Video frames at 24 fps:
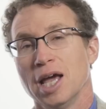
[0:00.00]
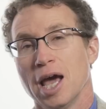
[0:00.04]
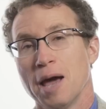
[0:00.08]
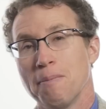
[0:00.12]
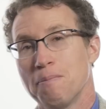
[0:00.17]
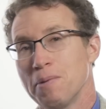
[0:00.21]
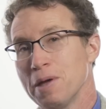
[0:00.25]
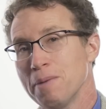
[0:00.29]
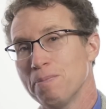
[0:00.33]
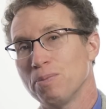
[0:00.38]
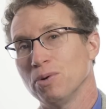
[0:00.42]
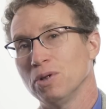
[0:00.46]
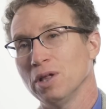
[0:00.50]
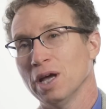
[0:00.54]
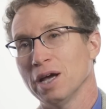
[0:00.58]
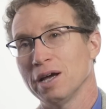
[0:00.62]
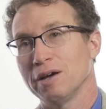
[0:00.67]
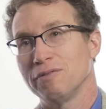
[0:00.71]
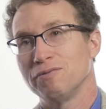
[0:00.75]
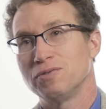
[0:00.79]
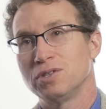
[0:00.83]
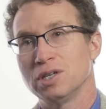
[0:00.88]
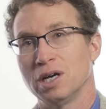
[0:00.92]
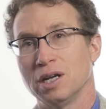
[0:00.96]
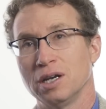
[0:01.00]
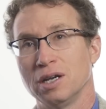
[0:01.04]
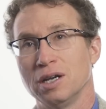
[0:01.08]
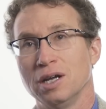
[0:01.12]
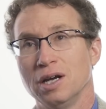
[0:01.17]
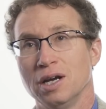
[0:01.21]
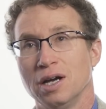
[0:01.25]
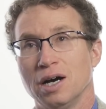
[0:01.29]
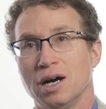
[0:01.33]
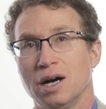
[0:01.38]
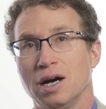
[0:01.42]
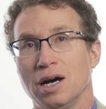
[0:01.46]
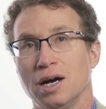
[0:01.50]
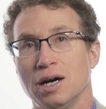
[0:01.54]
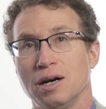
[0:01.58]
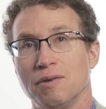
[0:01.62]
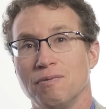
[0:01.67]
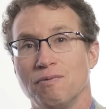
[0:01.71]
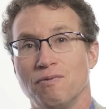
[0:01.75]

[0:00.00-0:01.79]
And people have done uh,